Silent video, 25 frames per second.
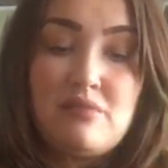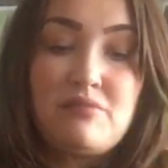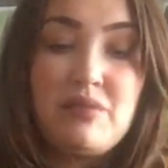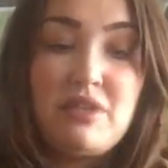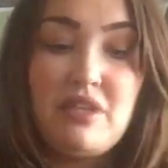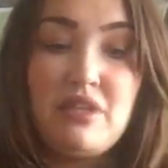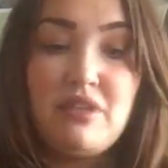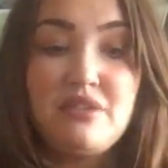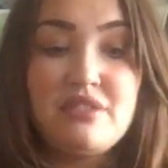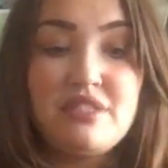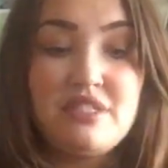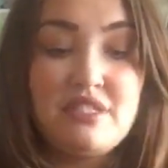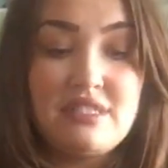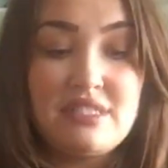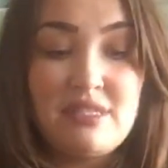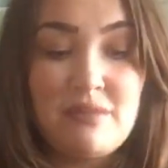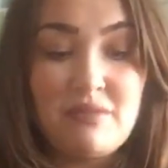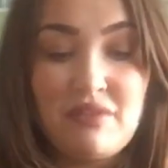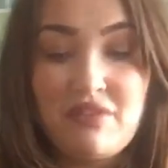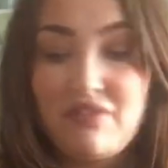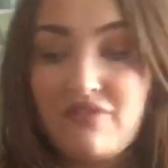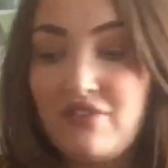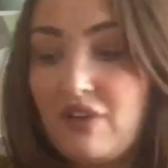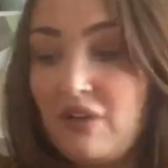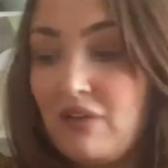We're using some
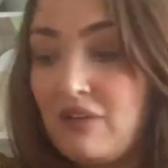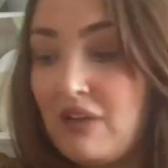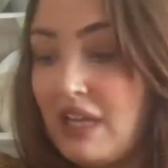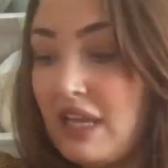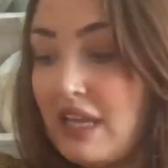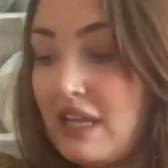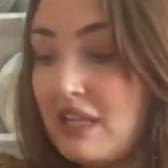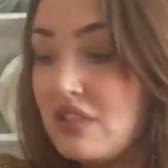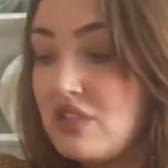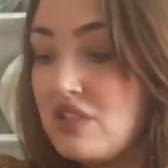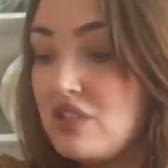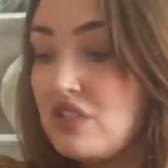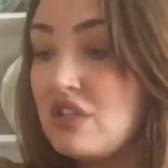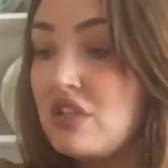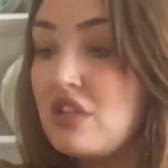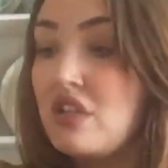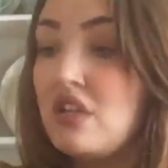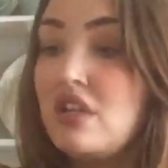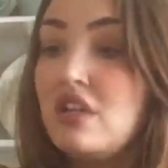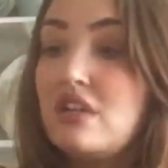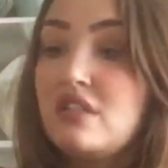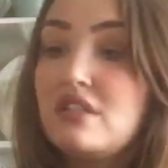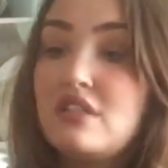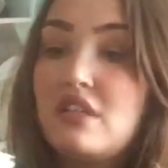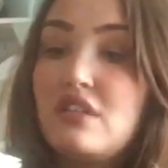of the foliage.
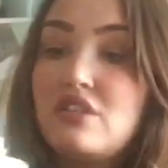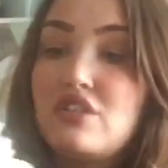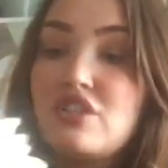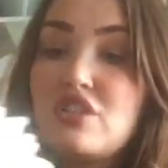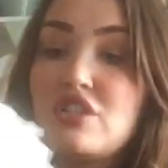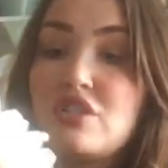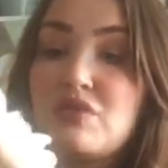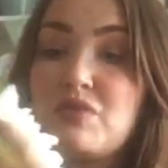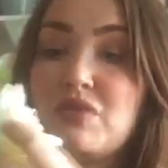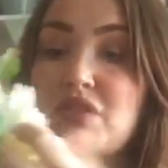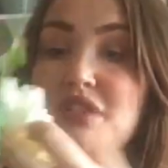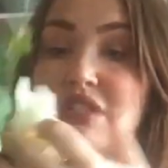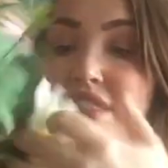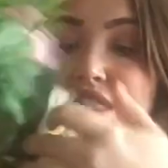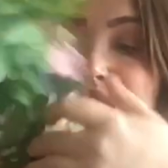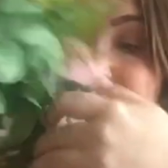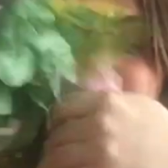So I just want to